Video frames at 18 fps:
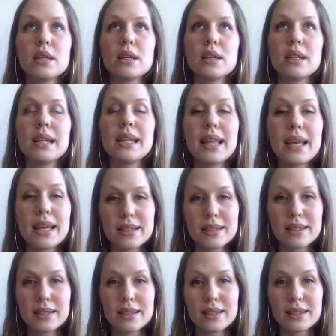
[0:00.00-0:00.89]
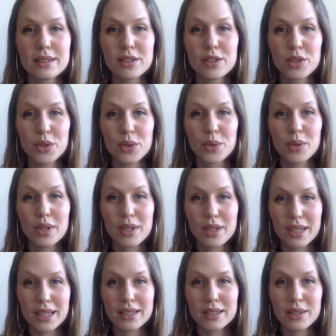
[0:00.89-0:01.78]
led to
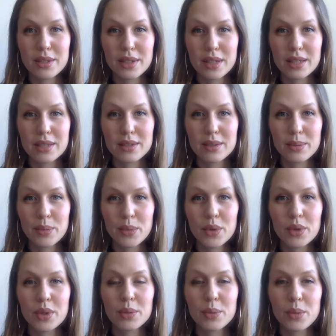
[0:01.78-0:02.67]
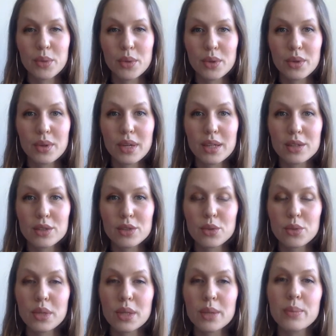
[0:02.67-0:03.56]
look into this more and more and
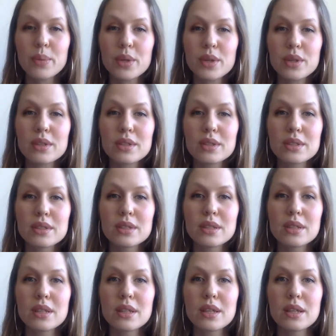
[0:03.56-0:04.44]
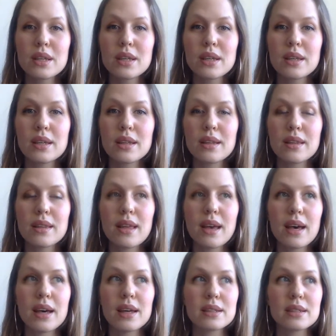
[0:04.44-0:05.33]
to read books
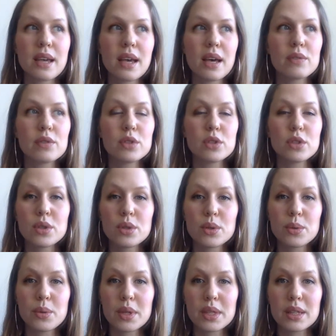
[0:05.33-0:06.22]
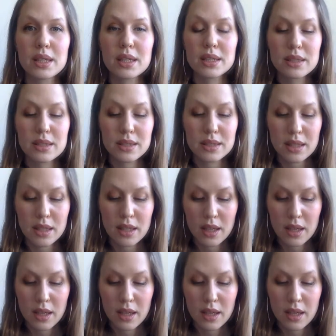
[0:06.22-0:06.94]
that have to do with this.